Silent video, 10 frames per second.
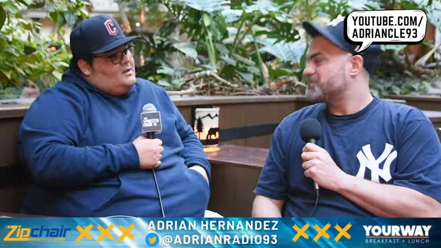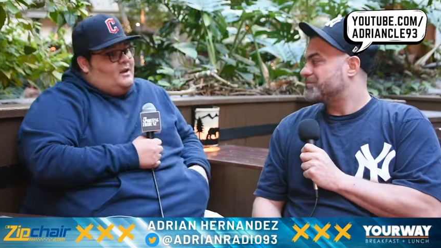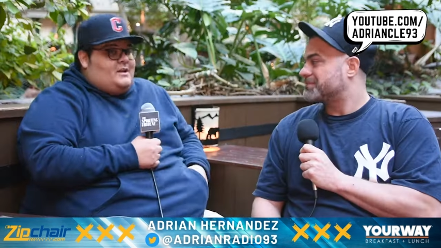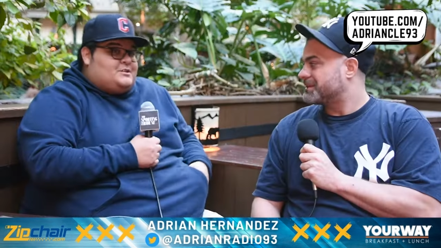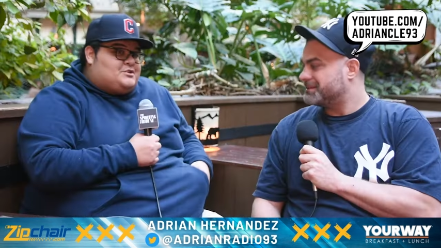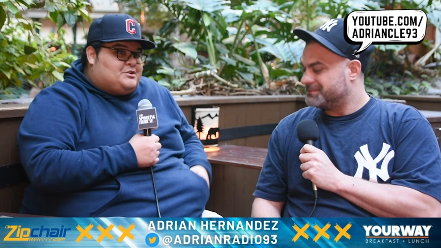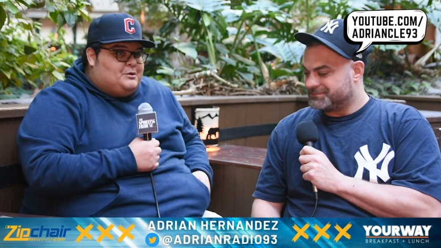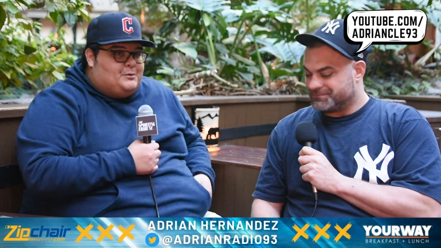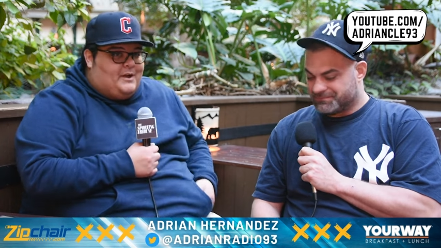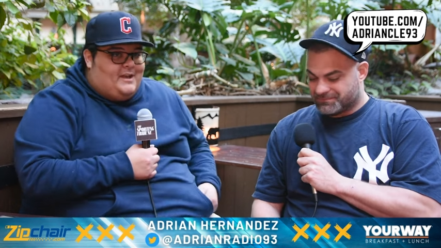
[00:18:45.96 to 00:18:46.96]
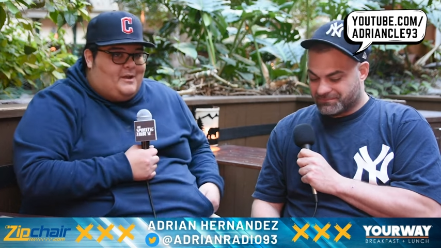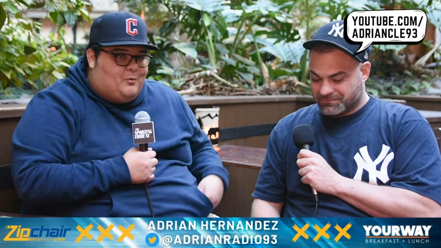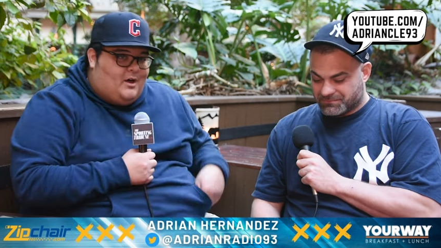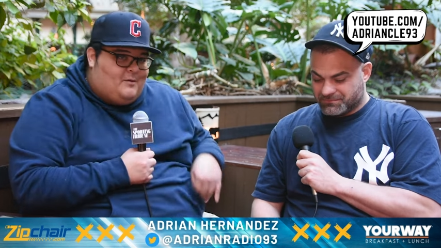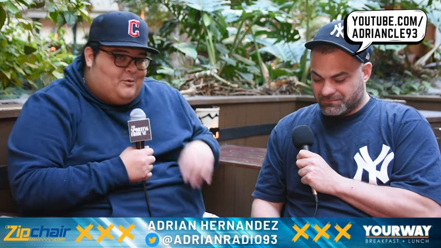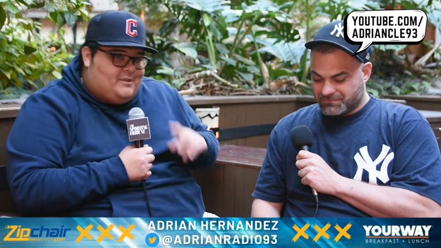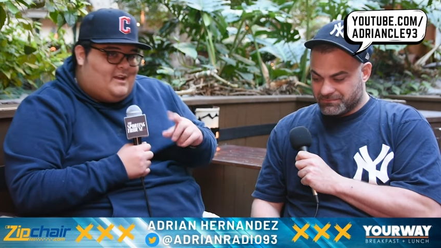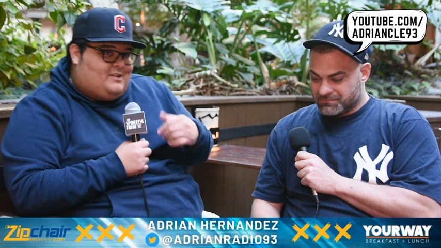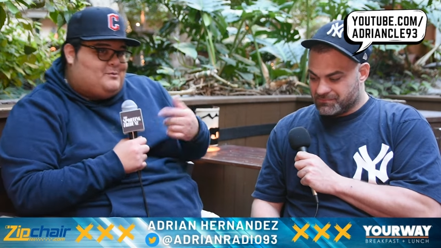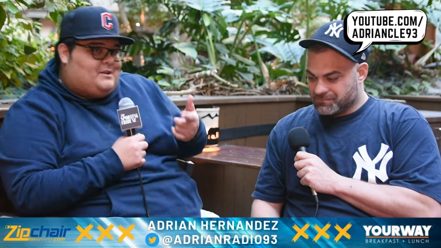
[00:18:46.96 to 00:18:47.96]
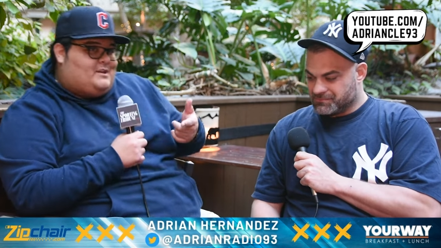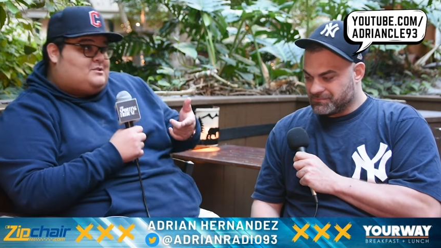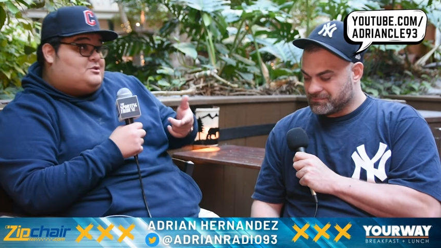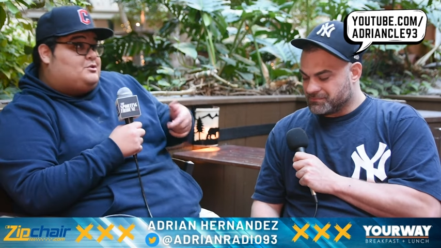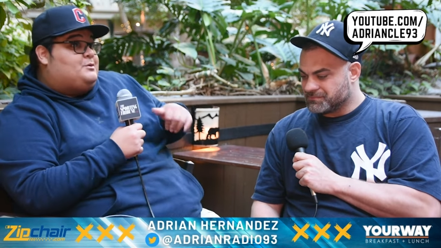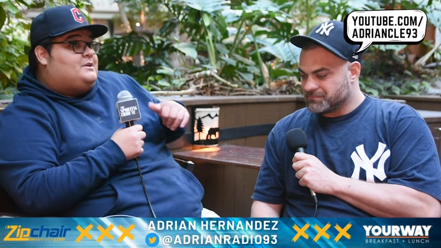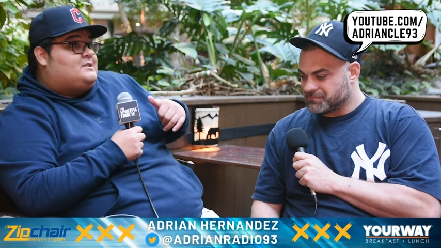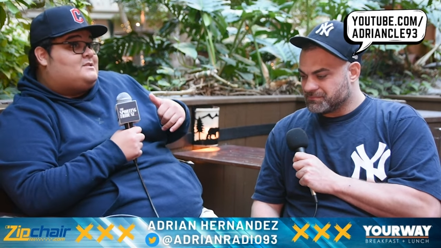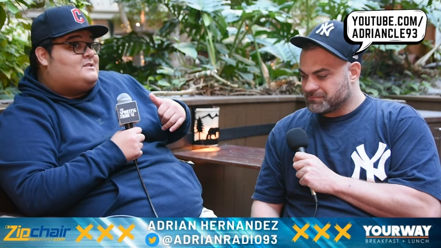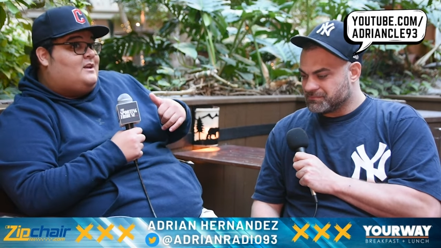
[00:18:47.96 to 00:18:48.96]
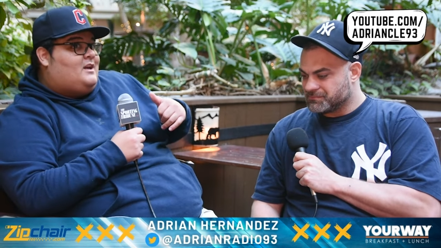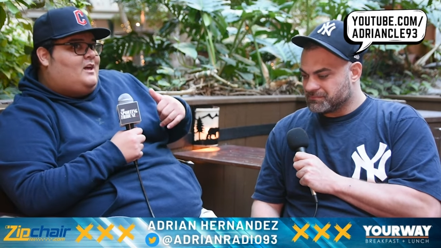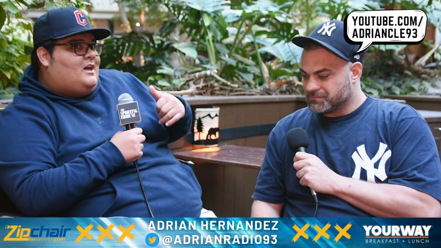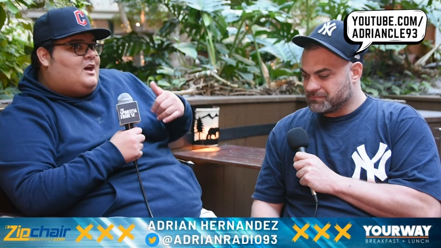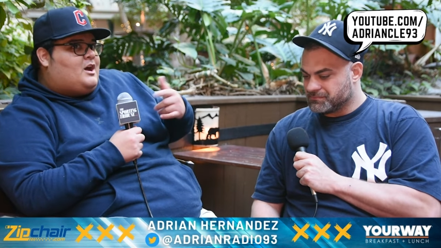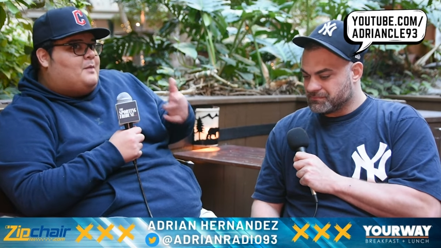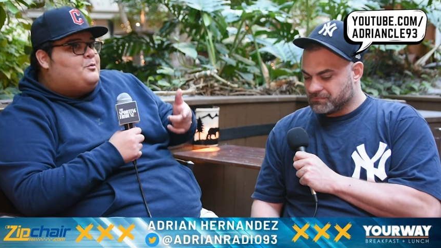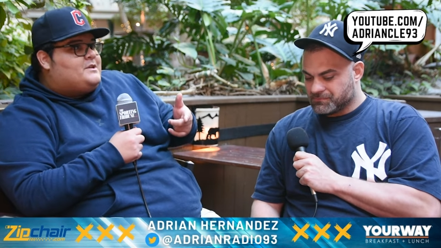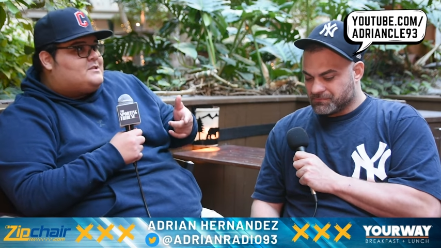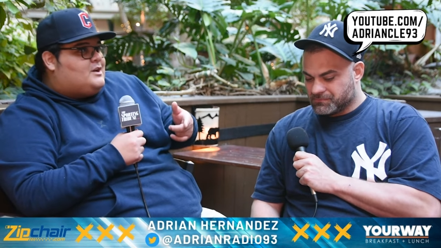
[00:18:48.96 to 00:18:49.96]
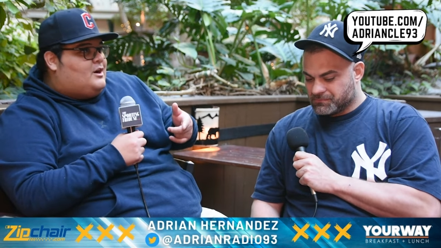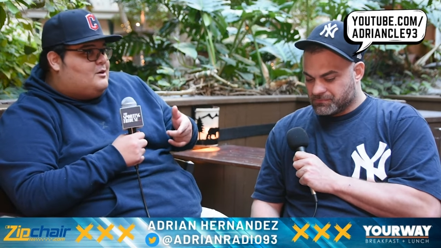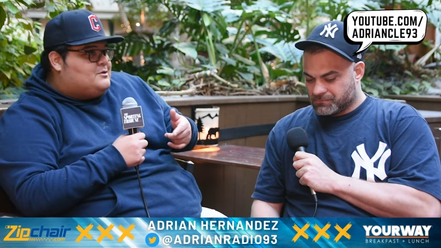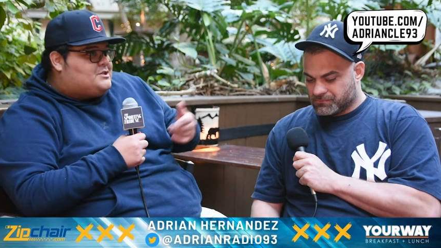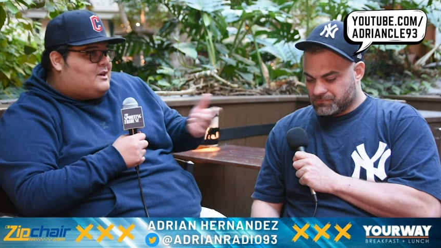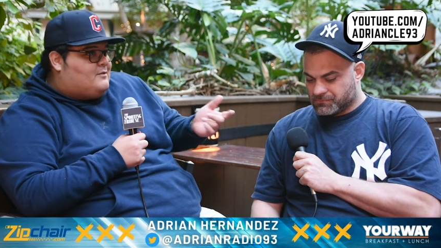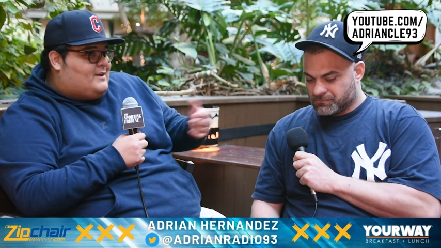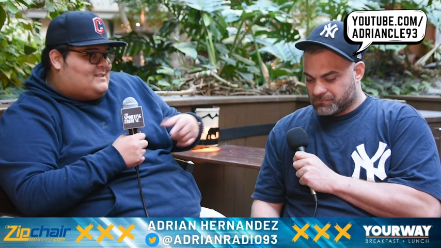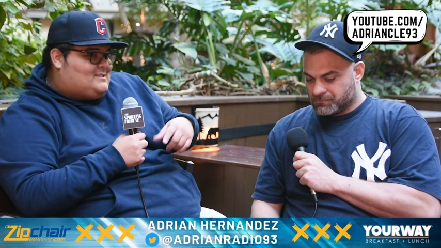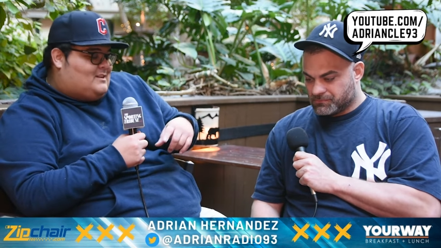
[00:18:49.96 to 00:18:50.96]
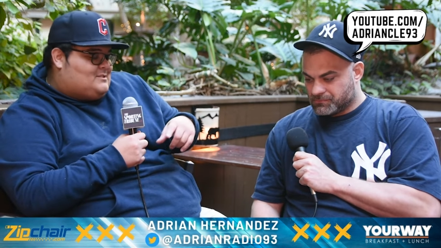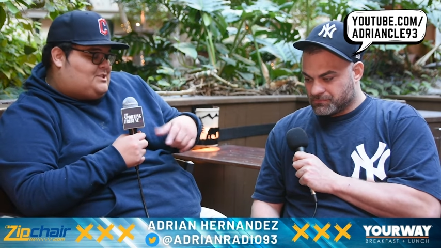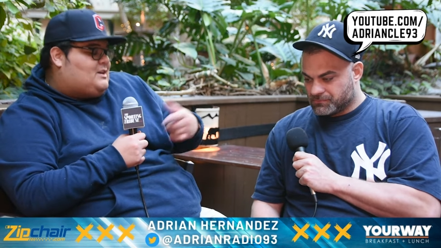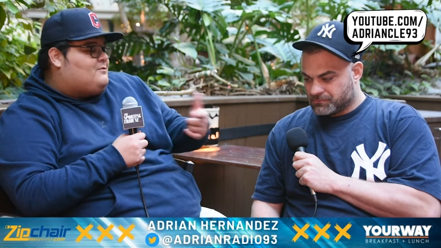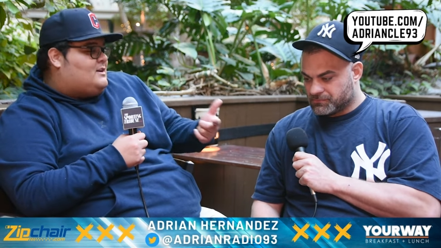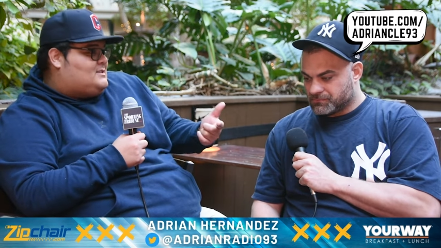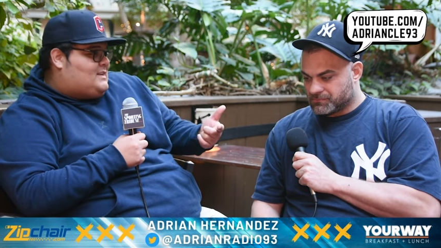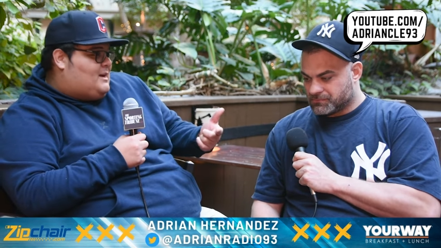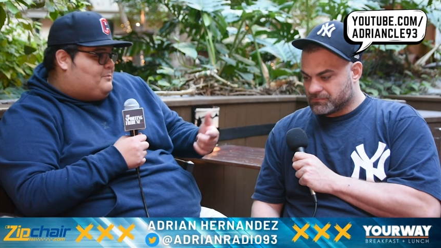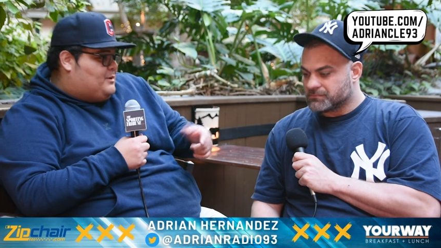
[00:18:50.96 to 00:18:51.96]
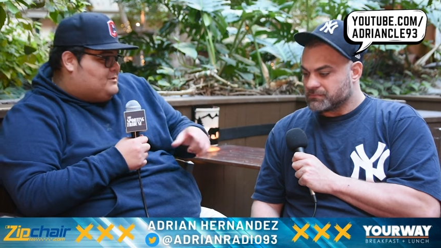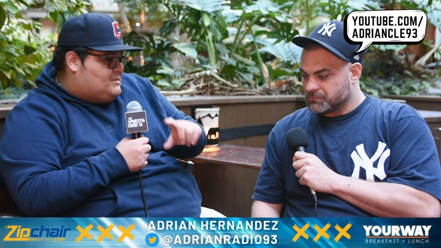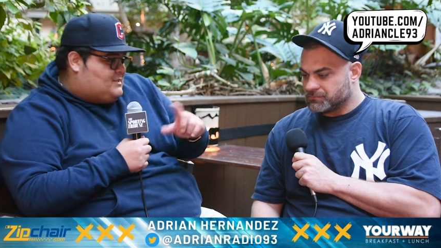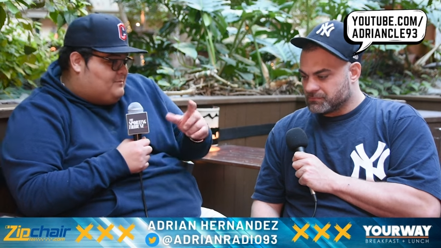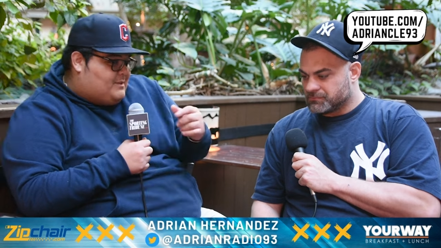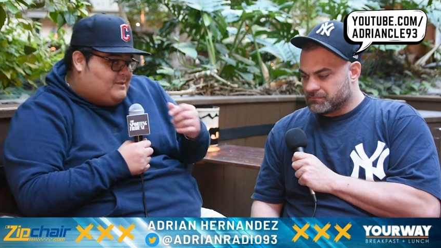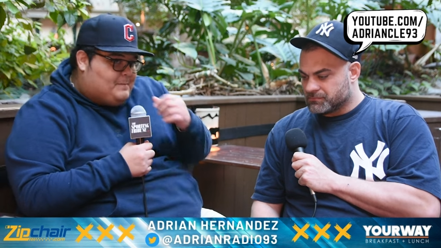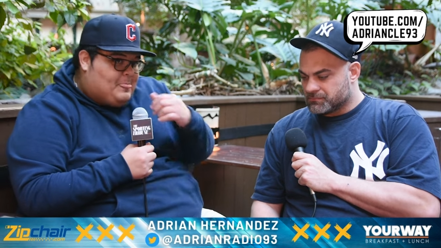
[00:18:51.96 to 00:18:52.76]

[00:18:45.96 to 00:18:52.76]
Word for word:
Speaker 1: No, that's true. And uh, one thing I do want to ask you too is, a couple weeks ago, Sean Ross, uh, Sean Ross Sapp posted something.